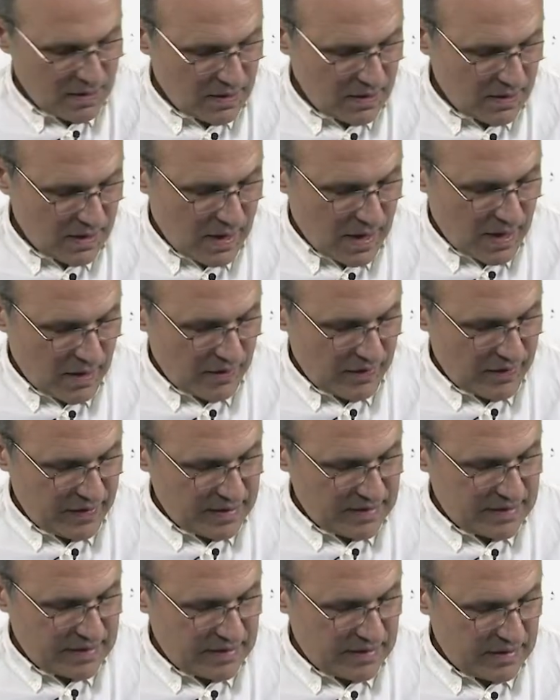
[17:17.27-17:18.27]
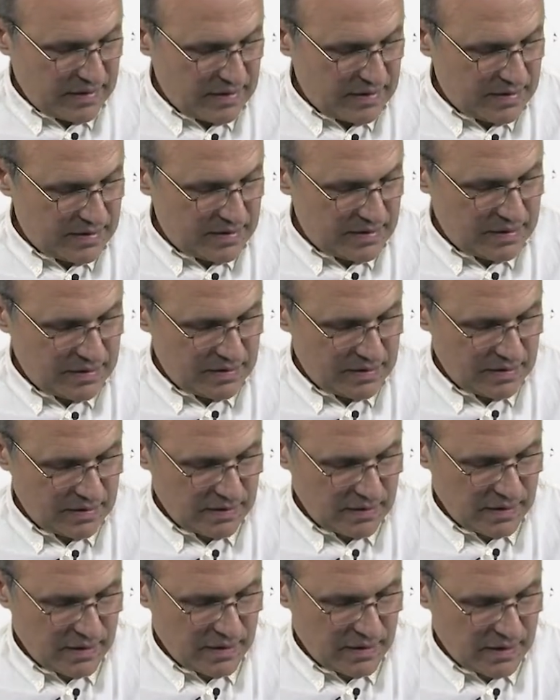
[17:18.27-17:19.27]
Now this is
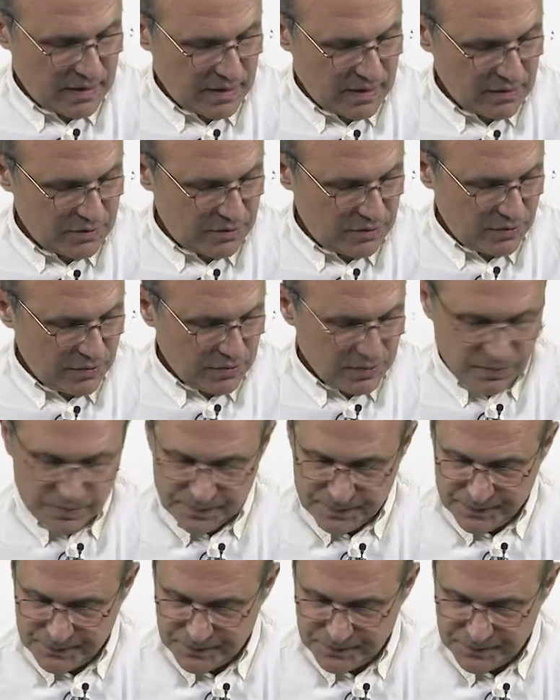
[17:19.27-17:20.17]
in L2.